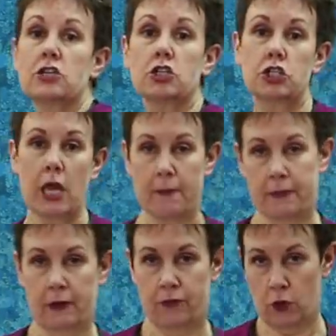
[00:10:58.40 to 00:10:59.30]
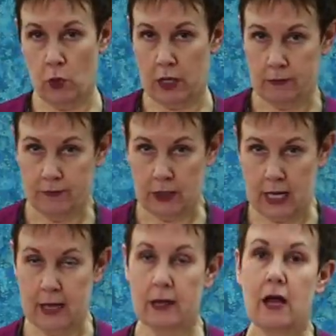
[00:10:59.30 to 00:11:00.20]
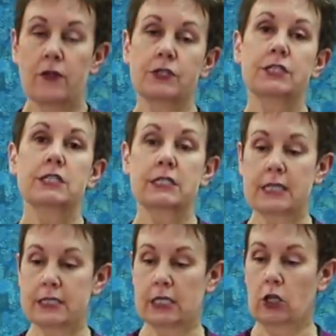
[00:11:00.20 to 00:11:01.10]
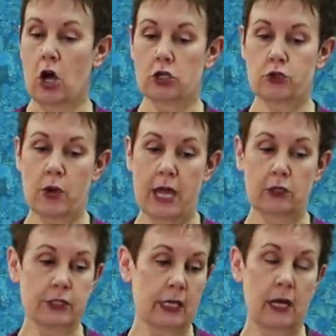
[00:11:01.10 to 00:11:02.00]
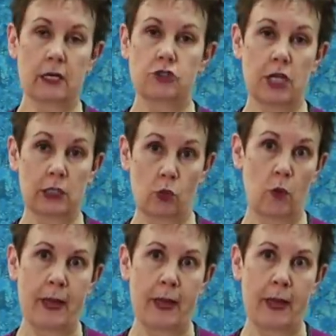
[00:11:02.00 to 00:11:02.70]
shape, if you will. Okay, the Sizzix has a long tray. It looks like a jelly roll